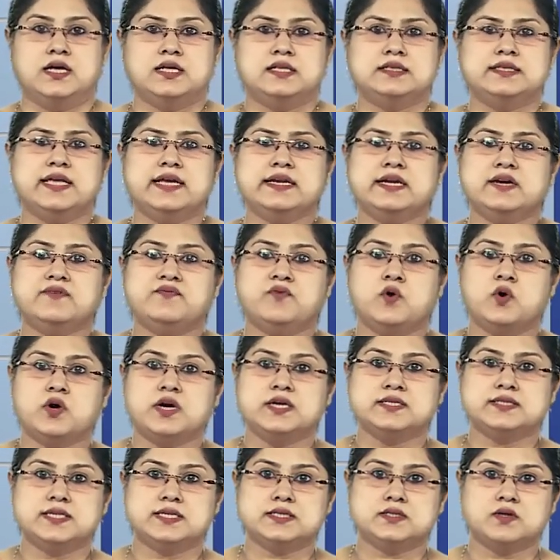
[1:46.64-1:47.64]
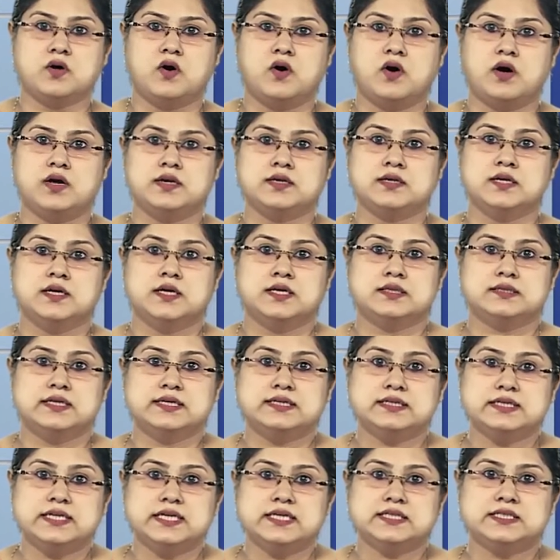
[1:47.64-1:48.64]
Then it focuses on the
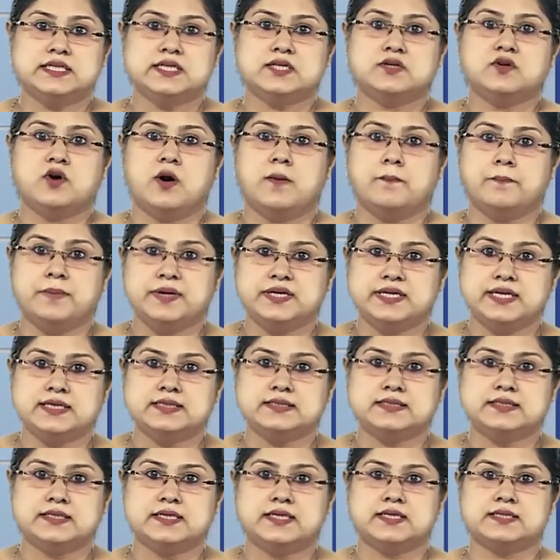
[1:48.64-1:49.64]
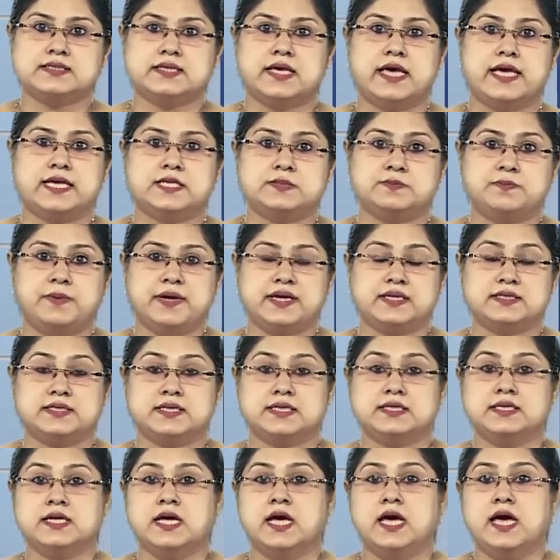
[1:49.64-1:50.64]
teaching competencies
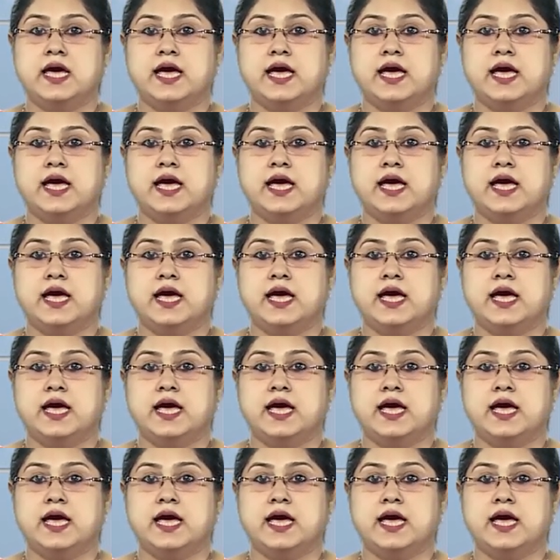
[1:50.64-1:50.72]
expected